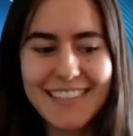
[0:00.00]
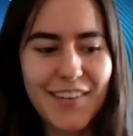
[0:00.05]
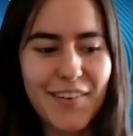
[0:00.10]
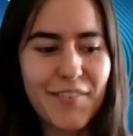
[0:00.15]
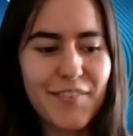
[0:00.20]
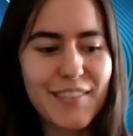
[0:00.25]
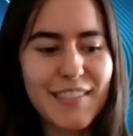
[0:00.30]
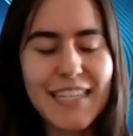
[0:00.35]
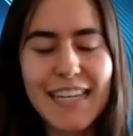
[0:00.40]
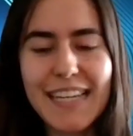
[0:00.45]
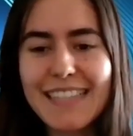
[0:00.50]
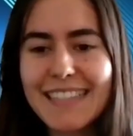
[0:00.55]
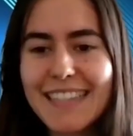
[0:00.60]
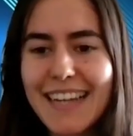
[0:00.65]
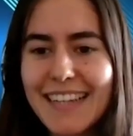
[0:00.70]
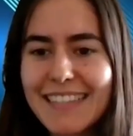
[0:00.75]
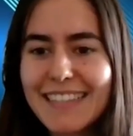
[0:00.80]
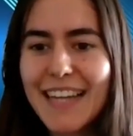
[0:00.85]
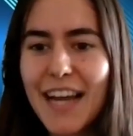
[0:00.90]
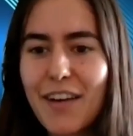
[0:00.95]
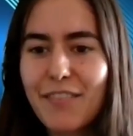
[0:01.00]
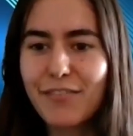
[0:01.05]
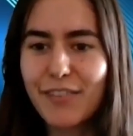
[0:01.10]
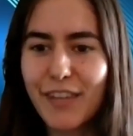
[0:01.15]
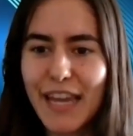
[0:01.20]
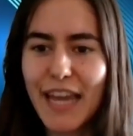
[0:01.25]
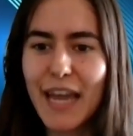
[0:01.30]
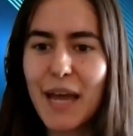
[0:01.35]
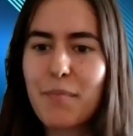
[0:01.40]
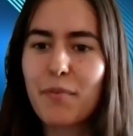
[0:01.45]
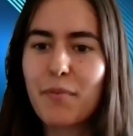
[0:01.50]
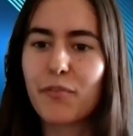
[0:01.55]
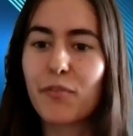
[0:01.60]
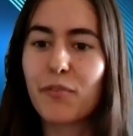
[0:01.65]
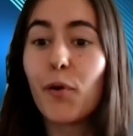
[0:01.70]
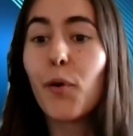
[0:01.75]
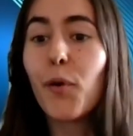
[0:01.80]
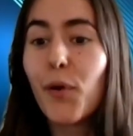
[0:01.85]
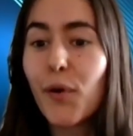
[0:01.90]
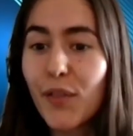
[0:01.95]
So obviously it's nice to have you here
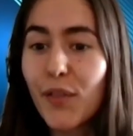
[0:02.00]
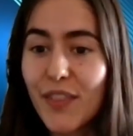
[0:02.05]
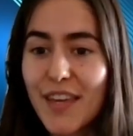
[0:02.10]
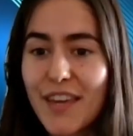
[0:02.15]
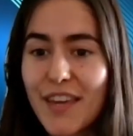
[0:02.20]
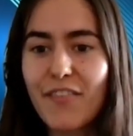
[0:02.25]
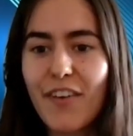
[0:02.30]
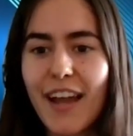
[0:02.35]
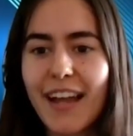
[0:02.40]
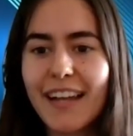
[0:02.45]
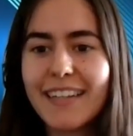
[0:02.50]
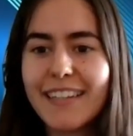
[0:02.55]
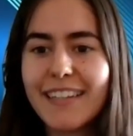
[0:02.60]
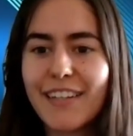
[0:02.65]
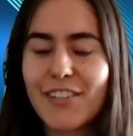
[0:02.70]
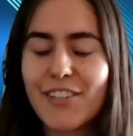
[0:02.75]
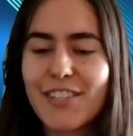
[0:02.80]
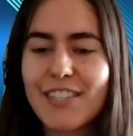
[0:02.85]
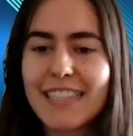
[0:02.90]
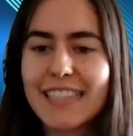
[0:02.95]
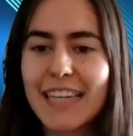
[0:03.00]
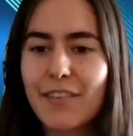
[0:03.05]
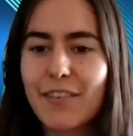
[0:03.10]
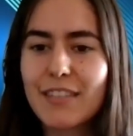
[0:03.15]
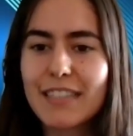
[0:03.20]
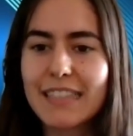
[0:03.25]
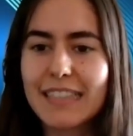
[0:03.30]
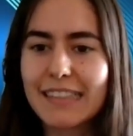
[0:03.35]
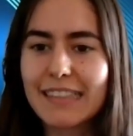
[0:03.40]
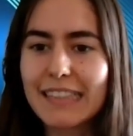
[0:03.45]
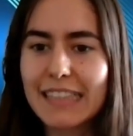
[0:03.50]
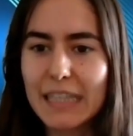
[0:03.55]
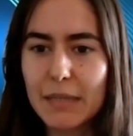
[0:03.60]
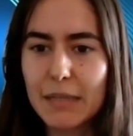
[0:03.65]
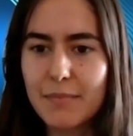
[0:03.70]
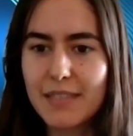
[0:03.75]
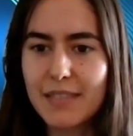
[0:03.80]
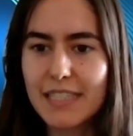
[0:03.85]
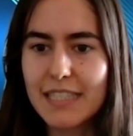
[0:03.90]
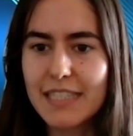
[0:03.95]
before the event, you know, just to give us a little
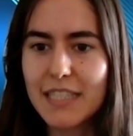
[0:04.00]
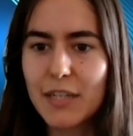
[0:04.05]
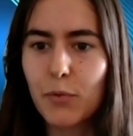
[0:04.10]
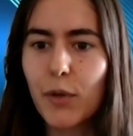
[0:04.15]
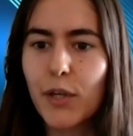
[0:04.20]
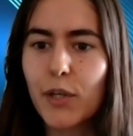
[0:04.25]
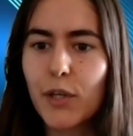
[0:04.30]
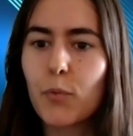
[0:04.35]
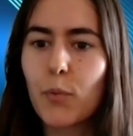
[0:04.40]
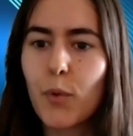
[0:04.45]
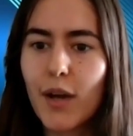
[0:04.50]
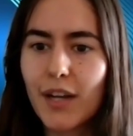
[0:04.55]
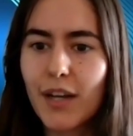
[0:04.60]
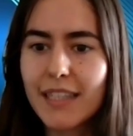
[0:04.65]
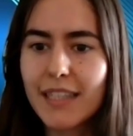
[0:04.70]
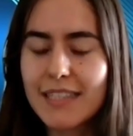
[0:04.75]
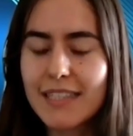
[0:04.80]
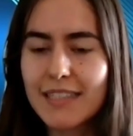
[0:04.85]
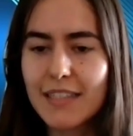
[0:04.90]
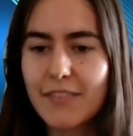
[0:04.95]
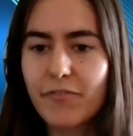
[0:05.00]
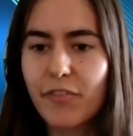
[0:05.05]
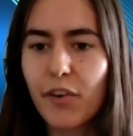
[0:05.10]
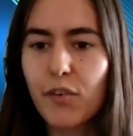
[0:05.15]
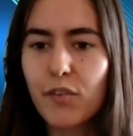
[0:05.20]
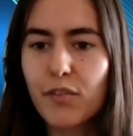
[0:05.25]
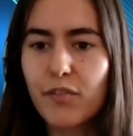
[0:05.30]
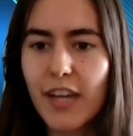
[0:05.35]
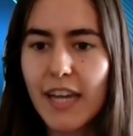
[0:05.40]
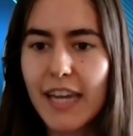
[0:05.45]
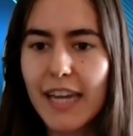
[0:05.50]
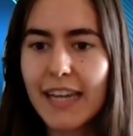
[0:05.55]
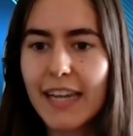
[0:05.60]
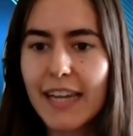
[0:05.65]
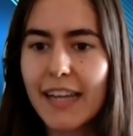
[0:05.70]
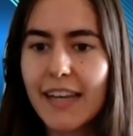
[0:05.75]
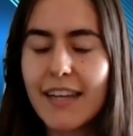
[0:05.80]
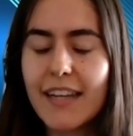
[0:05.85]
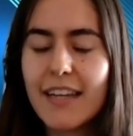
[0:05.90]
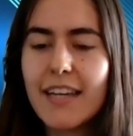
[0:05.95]
glimpse into what your work is
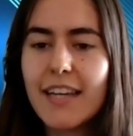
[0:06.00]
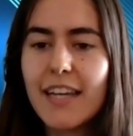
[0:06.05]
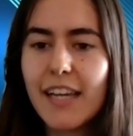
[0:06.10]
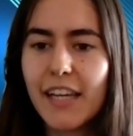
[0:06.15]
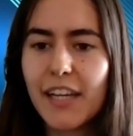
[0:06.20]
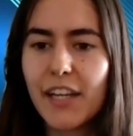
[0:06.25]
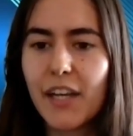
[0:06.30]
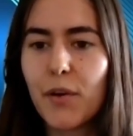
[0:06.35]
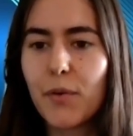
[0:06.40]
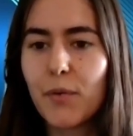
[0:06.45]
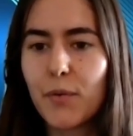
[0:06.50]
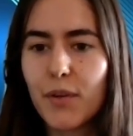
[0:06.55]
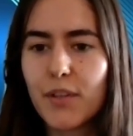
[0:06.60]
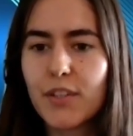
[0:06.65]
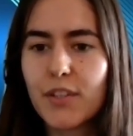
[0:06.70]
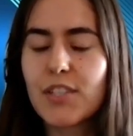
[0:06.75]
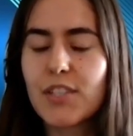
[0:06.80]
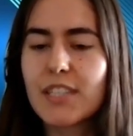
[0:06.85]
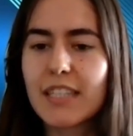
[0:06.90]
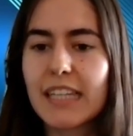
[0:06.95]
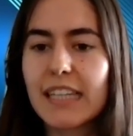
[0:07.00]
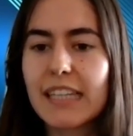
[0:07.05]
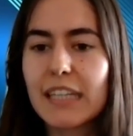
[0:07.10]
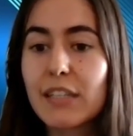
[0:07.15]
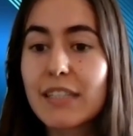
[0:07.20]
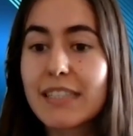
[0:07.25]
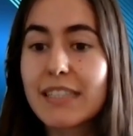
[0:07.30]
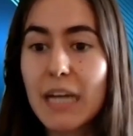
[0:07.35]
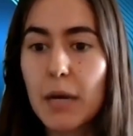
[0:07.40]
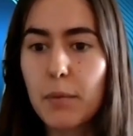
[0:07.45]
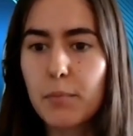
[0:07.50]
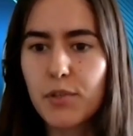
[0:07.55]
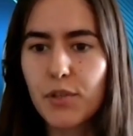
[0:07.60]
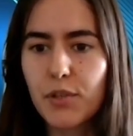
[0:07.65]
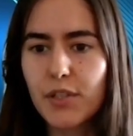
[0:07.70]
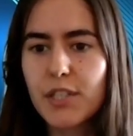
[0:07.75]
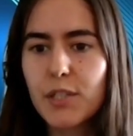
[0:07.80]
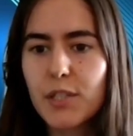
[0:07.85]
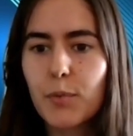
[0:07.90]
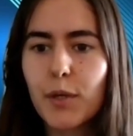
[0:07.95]
involving and, you know, just a little
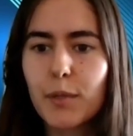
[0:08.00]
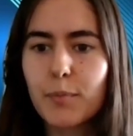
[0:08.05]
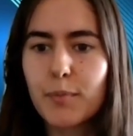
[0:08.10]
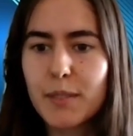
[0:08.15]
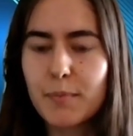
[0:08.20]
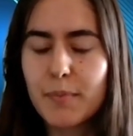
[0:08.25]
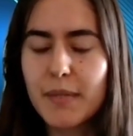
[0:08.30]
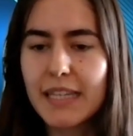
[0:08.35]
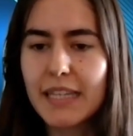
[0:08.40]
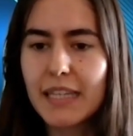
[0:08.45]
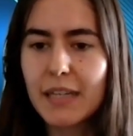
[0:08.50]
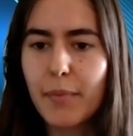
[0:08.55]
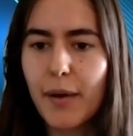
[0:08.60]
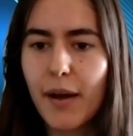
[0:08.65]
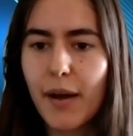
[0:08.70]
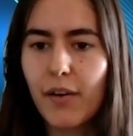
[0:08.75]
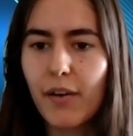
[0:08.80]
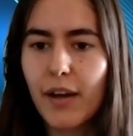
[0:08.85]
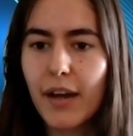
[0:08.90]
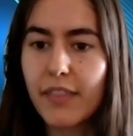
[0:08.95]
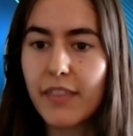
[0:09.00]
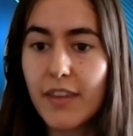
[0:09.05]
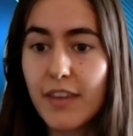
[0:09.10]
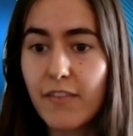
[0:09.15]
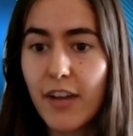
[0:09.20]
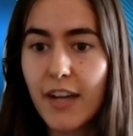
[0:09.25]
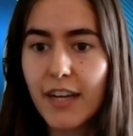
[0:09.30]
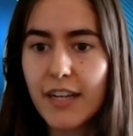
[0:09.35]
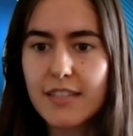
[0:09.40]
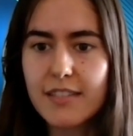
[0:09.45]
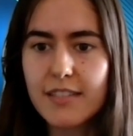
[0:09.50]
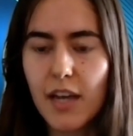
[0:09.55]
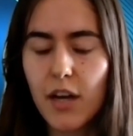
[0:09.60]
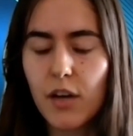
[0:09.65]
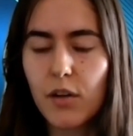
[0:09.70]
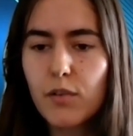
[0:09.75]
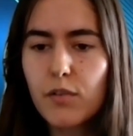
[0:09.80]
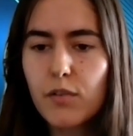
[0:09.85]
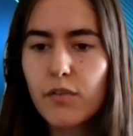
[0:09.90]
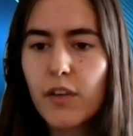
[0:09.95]
snapshot into what you'll be speaking about at the event
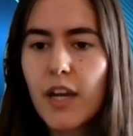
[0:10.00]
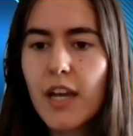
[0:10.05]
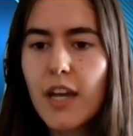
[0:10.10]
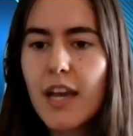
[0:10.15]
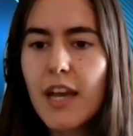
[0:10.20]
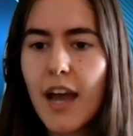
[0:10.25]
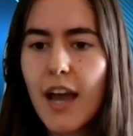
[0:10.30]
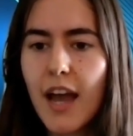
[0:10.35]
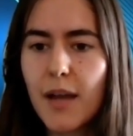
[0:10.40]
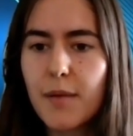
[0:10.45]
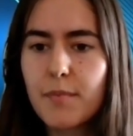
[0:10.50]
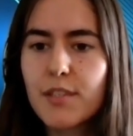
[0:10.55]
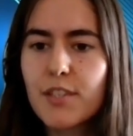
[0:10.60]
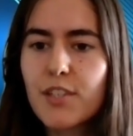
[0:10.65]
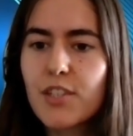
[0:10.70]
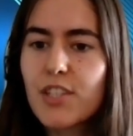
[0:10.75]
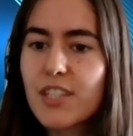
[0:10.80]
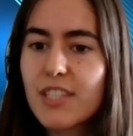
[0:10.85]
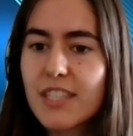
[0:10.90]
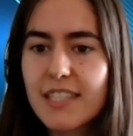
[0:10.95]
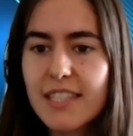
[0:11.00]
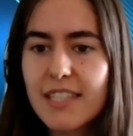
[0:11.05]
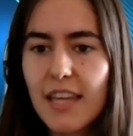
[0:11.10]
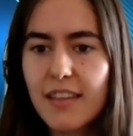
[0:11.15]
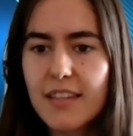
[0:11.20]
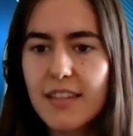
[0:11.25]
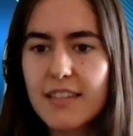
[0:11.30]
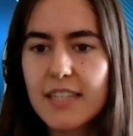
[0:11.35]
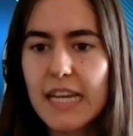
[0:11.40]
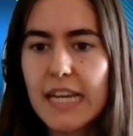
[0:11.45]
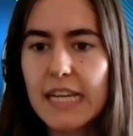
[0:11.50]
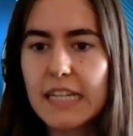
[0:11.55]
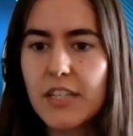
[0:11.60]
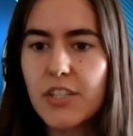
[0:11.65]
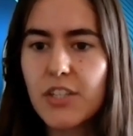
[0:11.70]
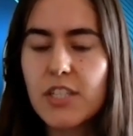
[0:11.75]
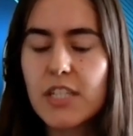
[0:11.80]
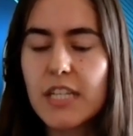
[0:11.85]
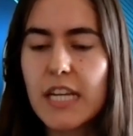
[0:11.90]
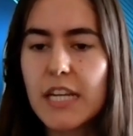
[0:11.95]
itself. So just to set the scene
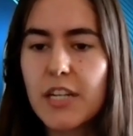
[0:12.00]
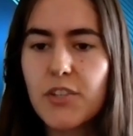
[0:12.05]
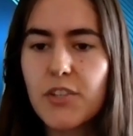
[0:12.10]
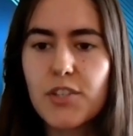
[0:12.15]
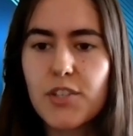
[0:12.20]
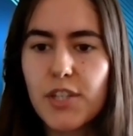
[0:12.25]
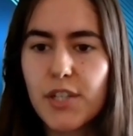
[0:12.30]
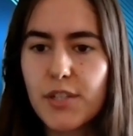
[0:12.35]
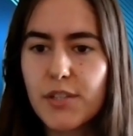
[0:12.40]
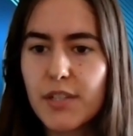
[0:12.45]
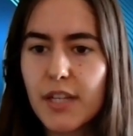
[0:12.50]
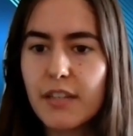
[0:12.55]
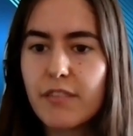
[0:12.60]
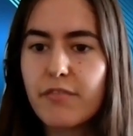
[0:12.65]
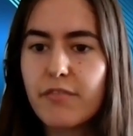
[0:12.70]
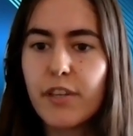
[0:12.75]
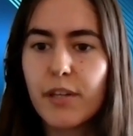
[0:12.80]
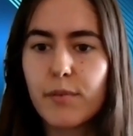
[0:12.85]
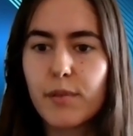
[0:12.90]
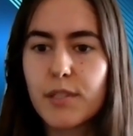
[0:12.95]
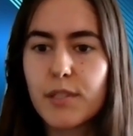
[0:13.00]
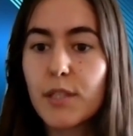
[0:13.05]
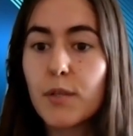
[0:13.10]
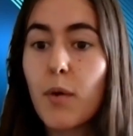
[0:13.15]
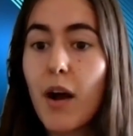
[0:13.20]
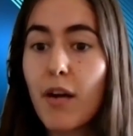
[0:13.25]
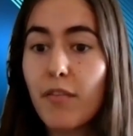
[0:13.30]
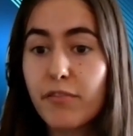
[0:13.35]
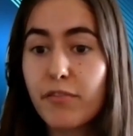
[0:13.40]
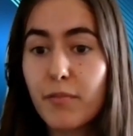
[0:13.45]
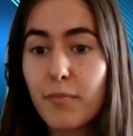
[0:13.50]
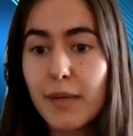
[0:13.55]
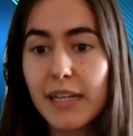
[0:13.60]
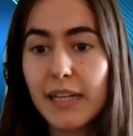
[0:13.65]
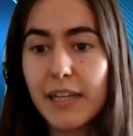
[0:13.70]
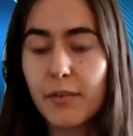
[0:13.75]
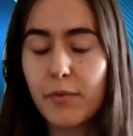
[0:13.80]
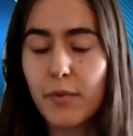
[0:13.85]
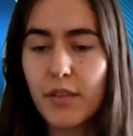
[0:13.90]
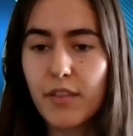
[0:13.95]
and just to introduce any viewers who aren't
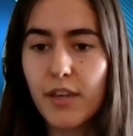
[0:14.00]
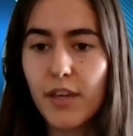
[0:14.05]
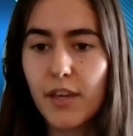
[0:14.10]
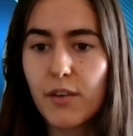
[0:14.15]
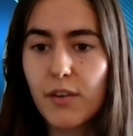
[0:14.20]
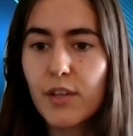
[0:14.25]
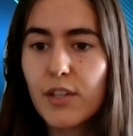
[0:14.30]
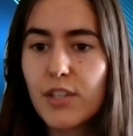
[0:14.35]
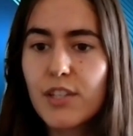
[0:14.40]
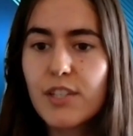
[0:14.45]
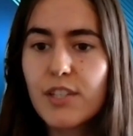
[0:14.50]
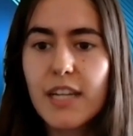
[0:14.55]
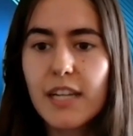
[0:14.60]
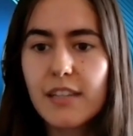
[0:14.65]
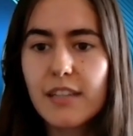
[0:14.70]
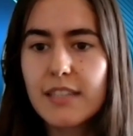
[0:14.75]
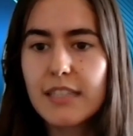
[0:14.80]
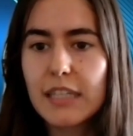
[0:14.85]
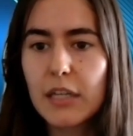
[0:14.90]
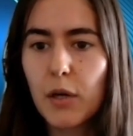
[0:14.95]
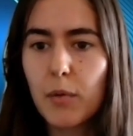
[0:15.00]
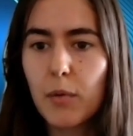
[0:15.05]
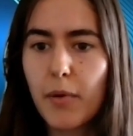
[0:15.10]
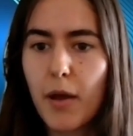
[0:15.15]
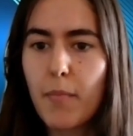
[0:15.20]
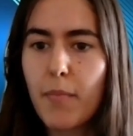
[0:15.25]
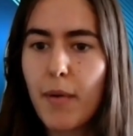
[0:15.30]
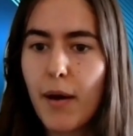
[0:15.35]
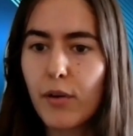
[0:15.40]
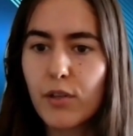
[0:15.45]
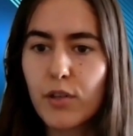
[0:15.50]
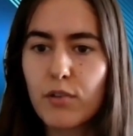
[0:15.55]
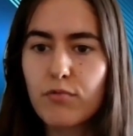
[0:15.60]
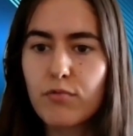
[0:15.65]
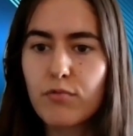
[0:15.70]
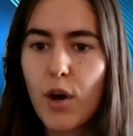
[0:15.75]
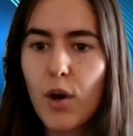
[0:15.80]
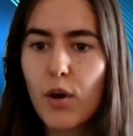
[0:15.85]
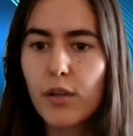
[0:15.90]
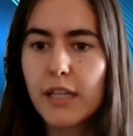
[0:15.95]
familiar with you, could you tell us a little bit about your
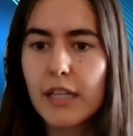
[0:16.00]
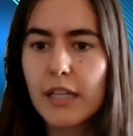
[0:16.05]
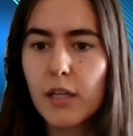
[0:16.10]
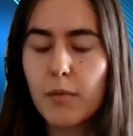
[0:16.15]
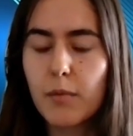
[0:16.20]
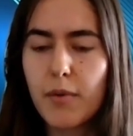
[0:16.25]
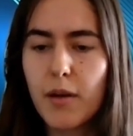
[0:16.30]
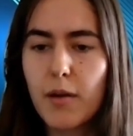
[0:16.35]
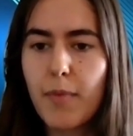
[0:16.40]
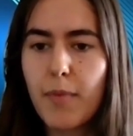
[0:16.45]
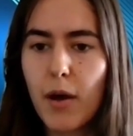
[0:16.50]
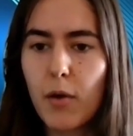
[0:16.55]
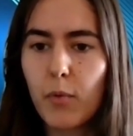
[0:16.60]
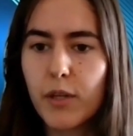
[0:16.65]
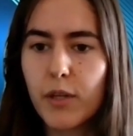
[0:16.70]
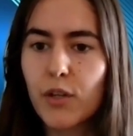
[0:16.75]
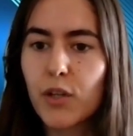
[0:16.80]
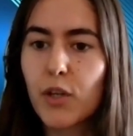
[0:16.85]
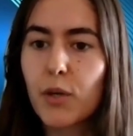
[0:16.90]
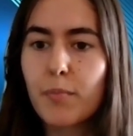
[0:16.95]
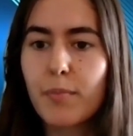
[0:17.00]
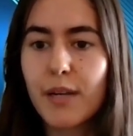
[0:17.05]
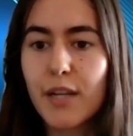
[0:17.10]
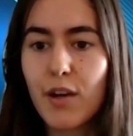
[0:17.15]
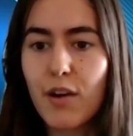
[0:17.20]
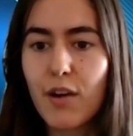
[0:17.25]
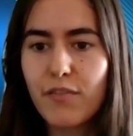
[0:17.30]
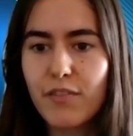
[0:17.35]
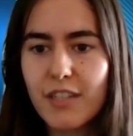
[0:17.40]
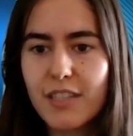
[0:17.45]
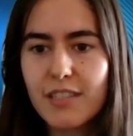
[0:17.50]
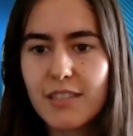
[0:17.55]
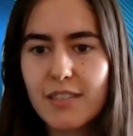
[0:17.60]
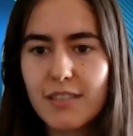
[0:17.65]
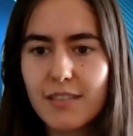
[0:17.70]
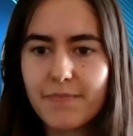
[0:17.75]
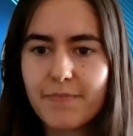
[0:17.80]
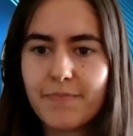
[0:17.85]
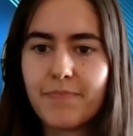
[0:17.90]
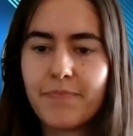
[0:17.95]
role and a little bit about what your company
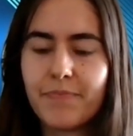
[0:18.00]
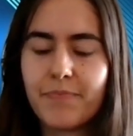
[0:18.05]
offers?